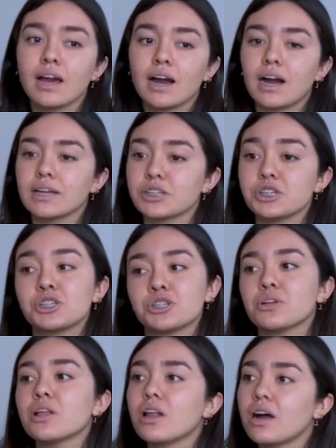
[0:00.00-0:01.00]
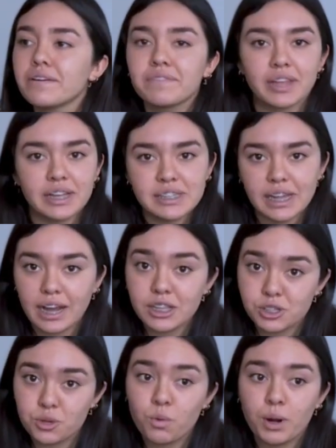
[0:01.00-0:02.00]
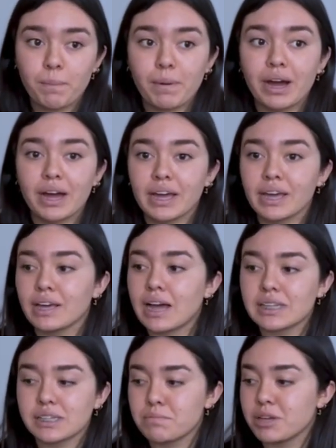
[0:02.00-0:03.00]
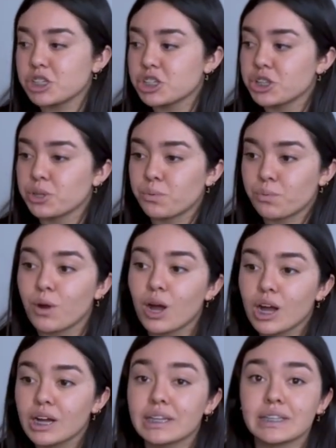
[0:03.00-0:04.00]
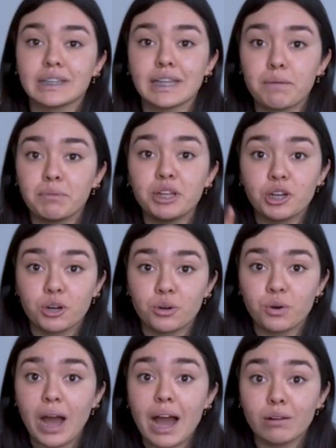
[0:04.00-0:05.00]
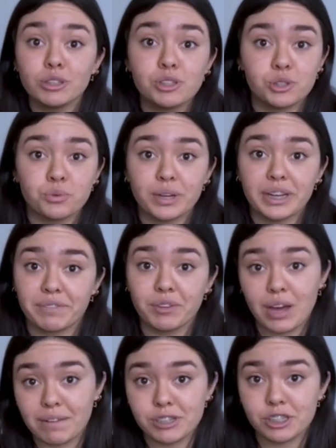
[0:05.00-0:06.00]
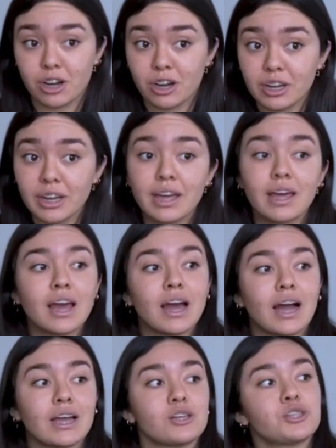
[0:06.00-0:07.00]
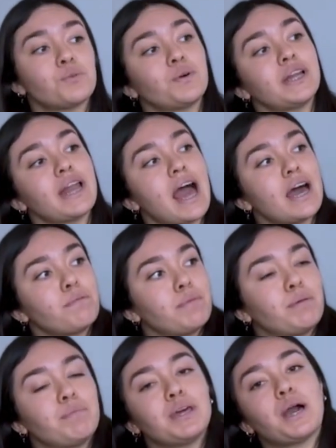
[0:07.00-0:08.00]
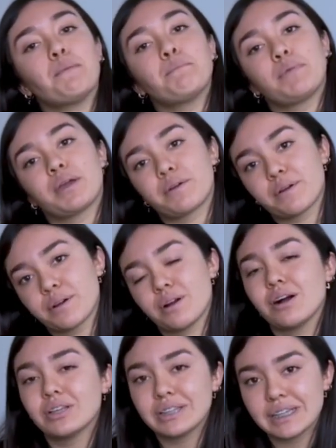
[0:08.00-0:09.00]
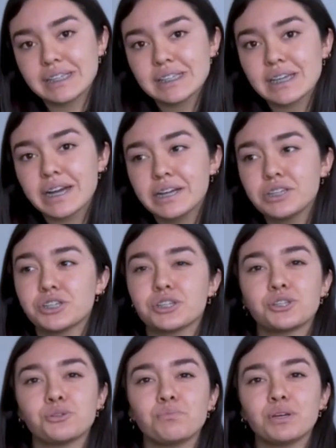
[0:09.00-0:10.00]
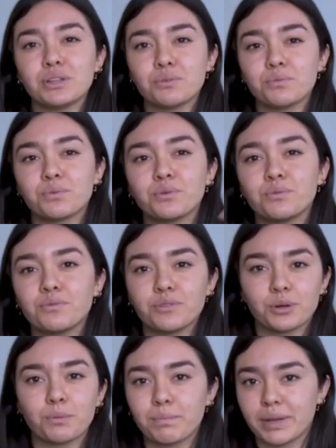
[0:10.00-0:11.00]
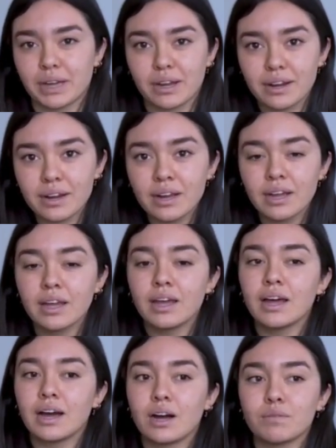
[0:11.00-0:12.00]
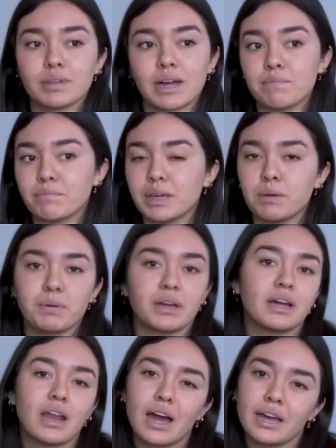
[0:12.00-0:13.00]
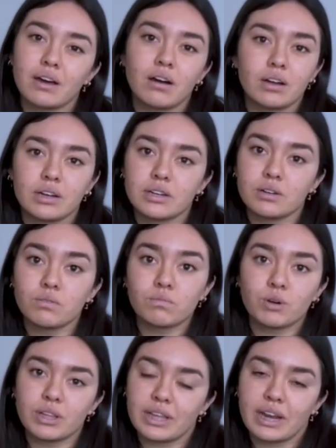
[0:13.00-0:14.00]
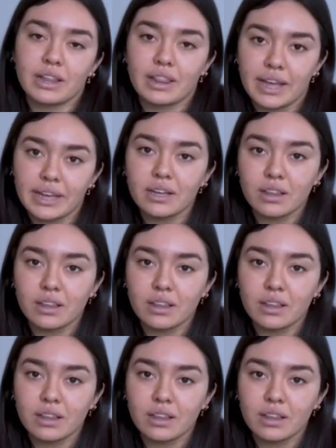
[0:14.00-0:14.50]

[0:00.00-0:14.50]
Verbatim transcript: Uh, there's still a lot of things that I do want to buy. As I mentioned, the rug. Let me know how you do it if you have a dog. I also wanted to add maybe a mirror on this side just to make the room feel bigger. Um, I'm keeping an eye on one that I like a